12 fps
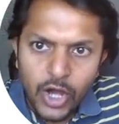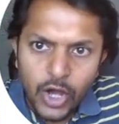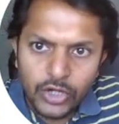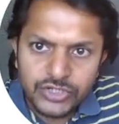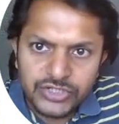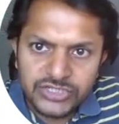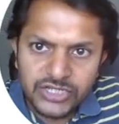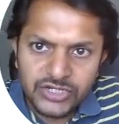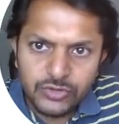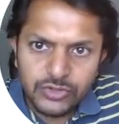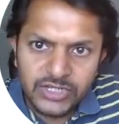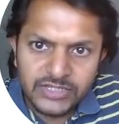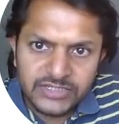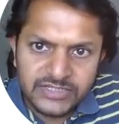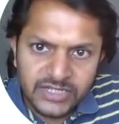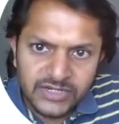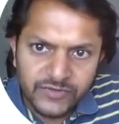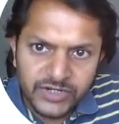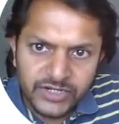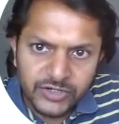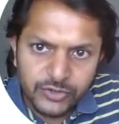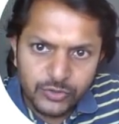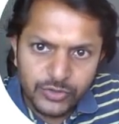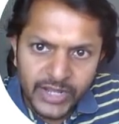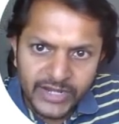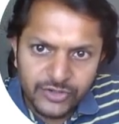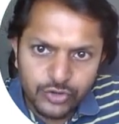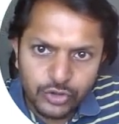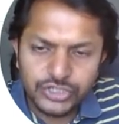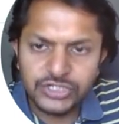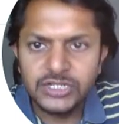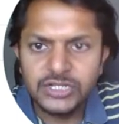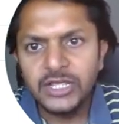oxygen nucleus is converted into nitrogen,